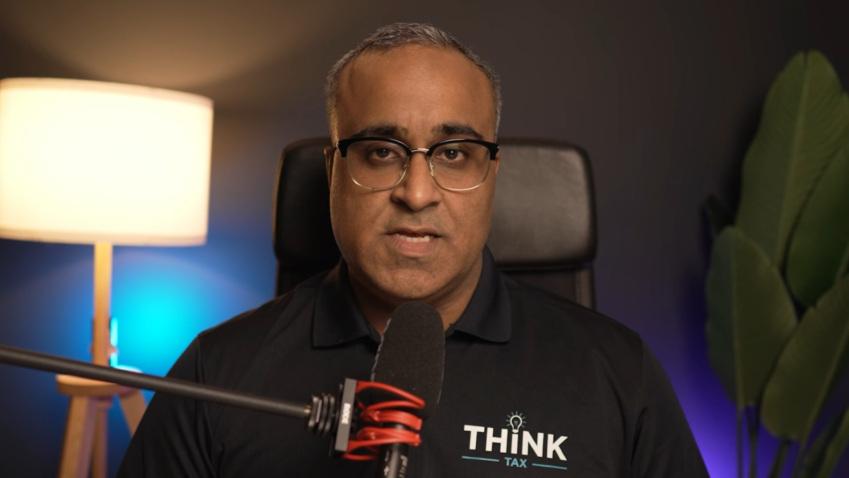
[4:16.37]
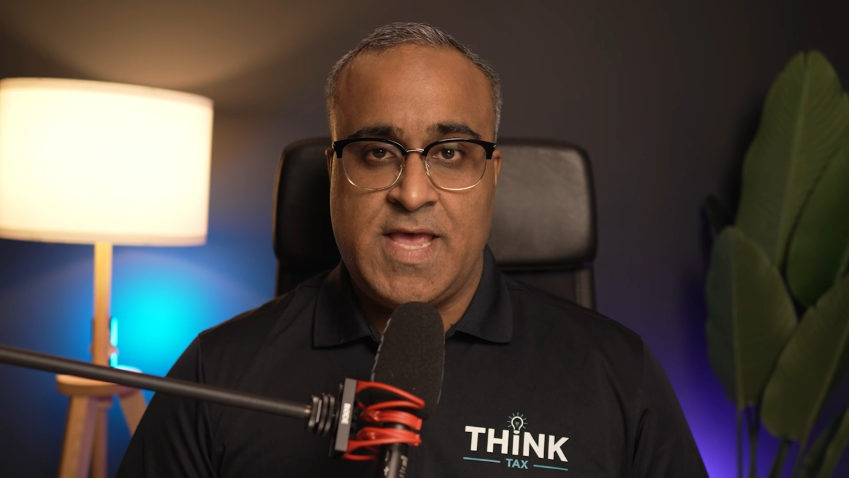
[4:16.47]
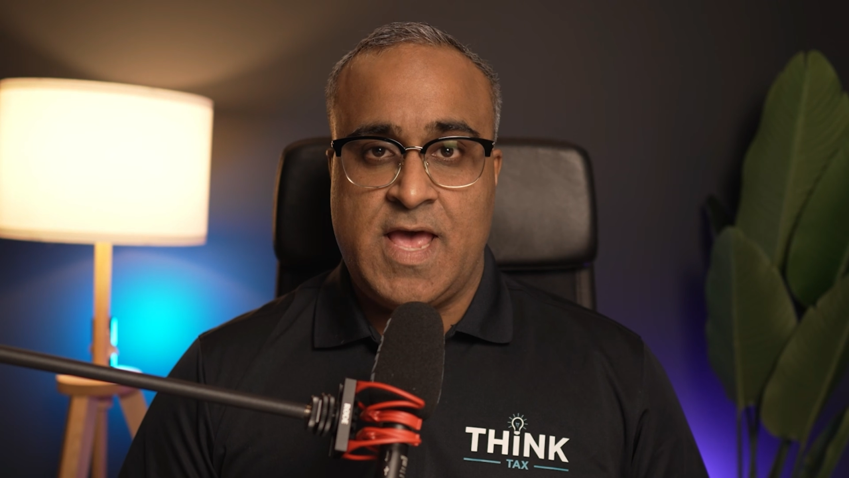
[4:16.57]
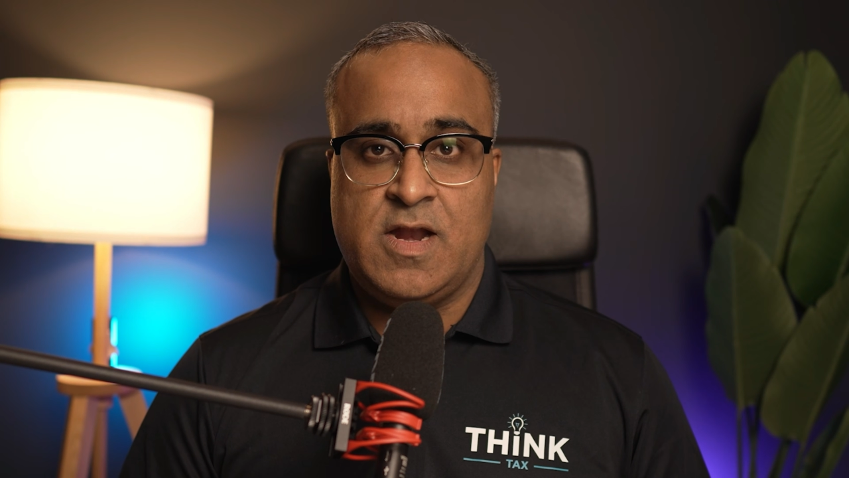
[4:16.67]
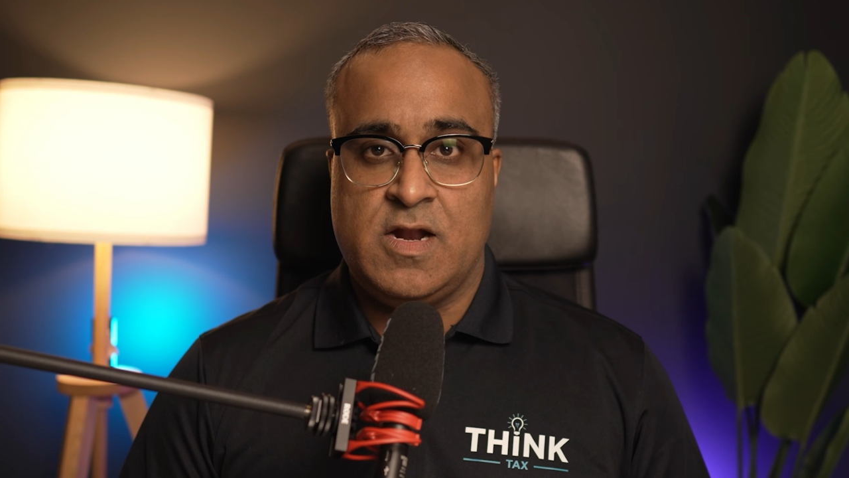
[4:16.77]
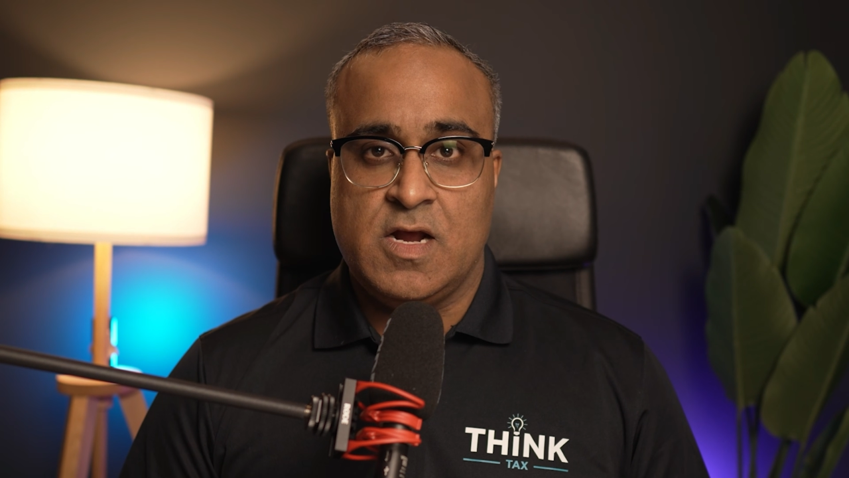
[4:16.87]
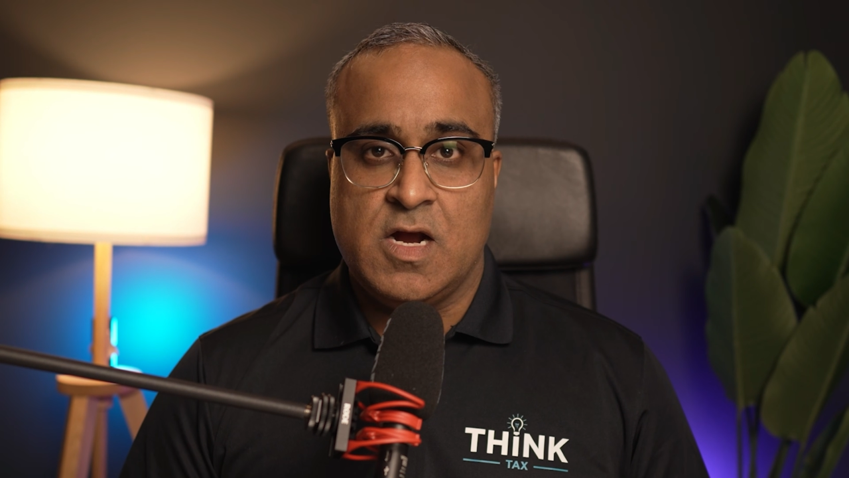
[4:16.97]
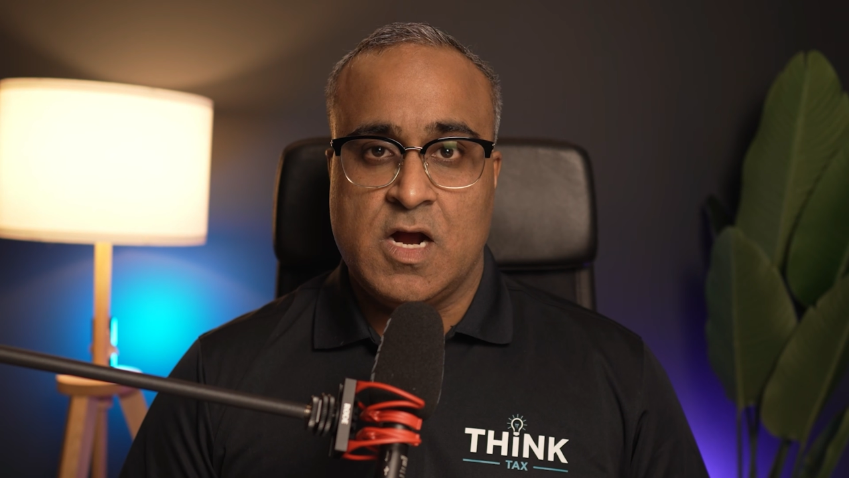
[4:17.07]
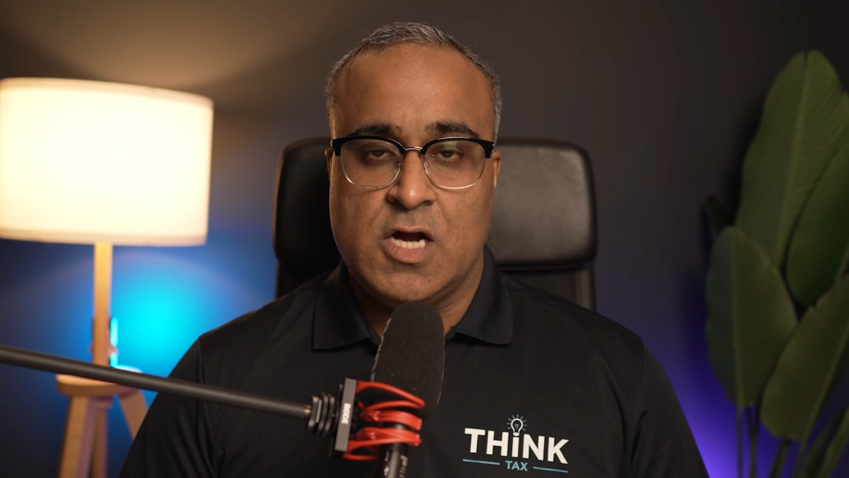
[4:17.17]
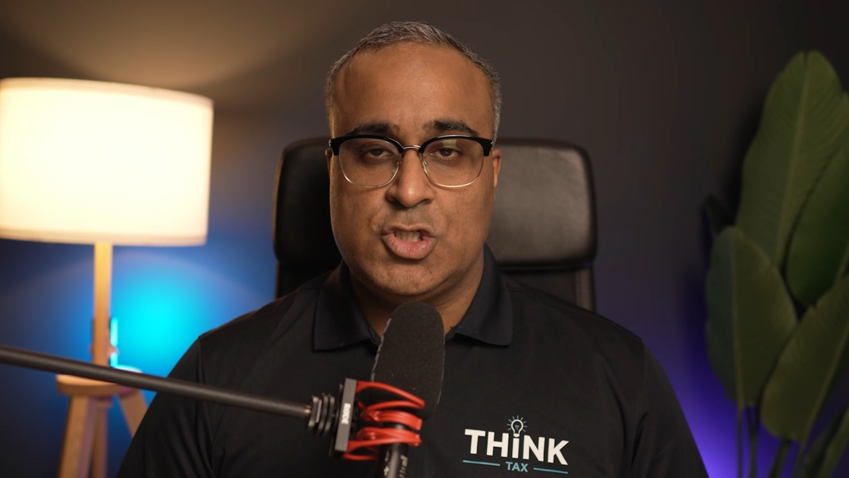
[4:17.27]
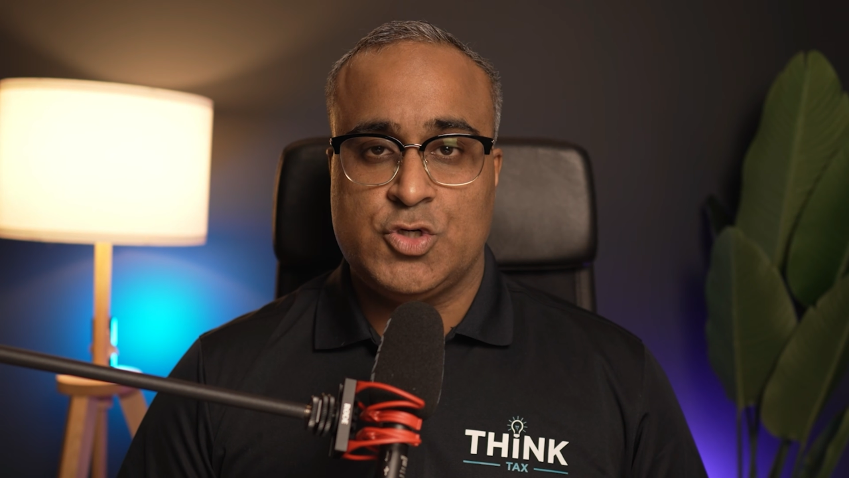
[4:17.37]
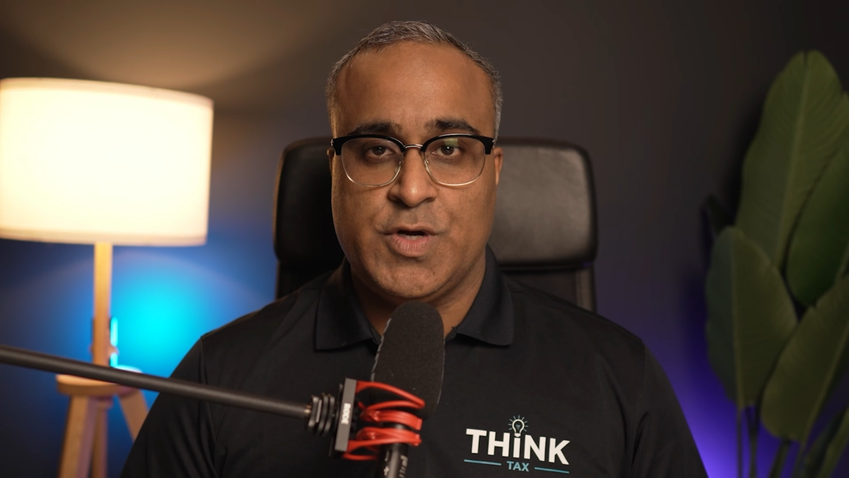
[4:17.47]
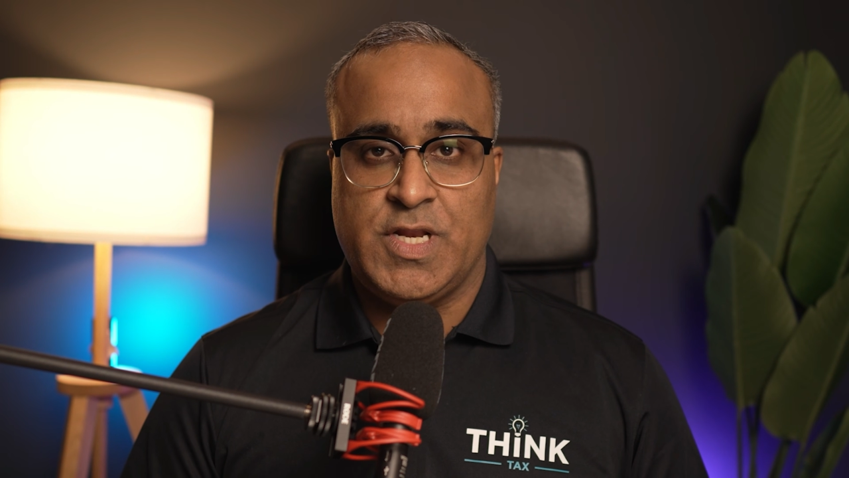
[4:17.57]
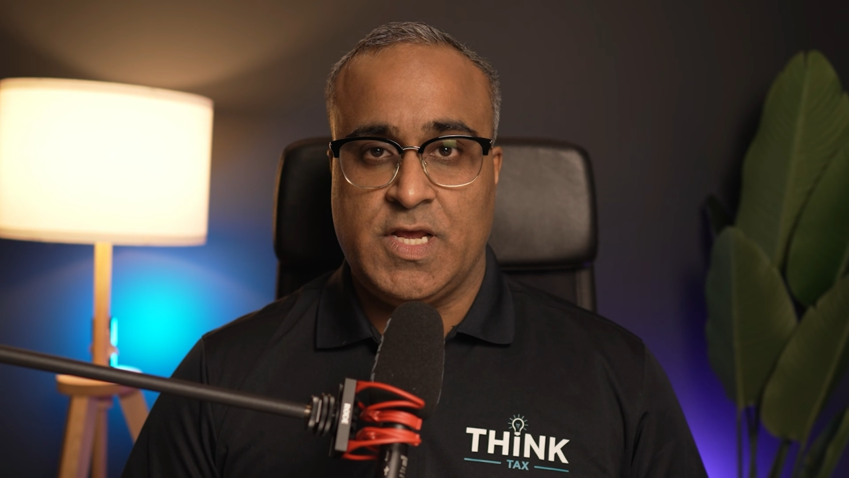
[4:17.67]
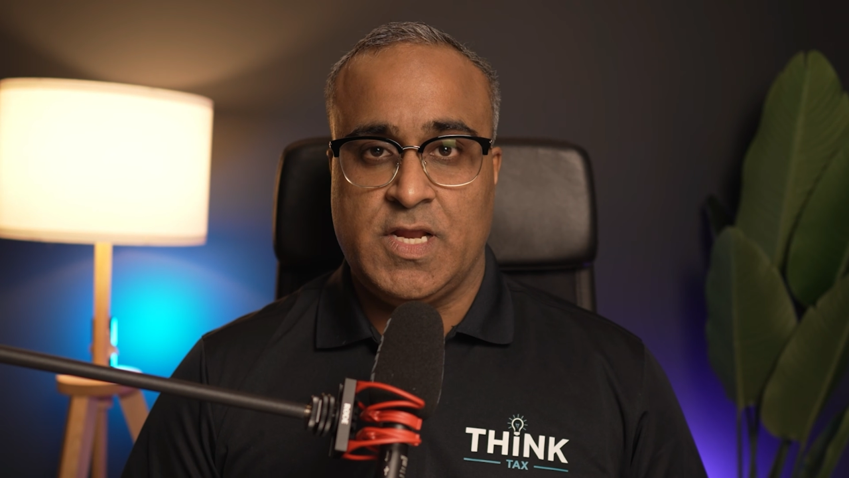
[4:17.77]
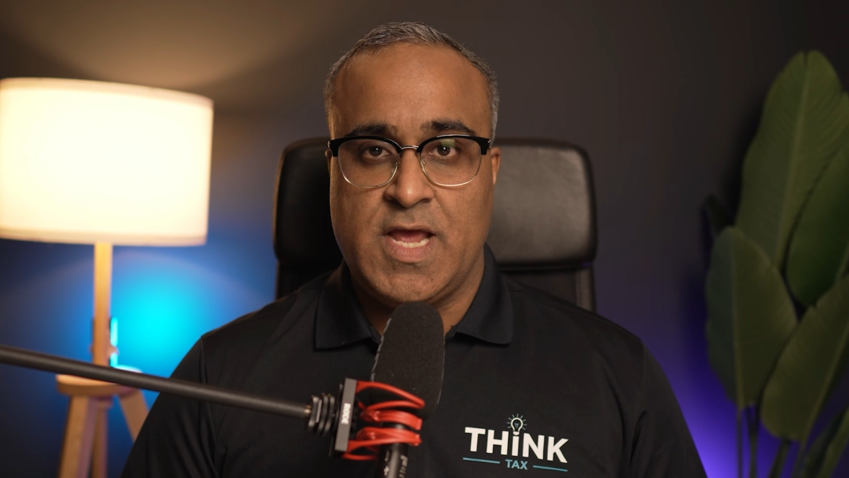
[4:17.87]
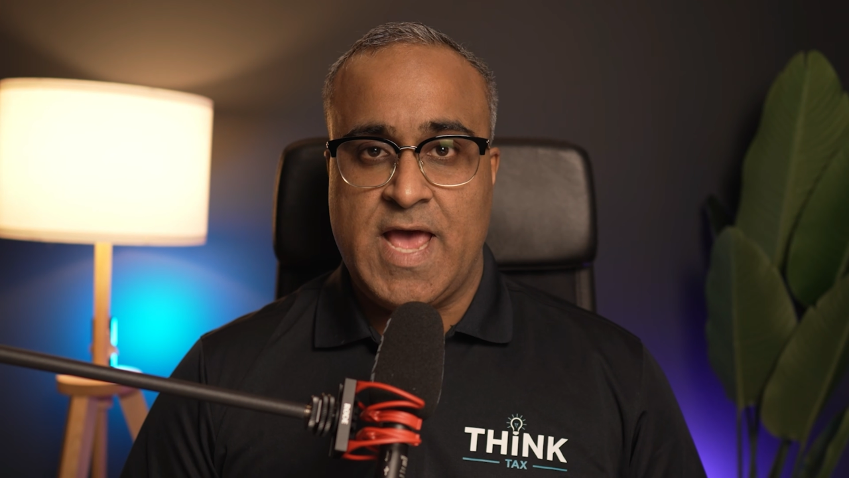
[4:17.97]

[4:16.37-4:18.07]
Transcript: Canada are treated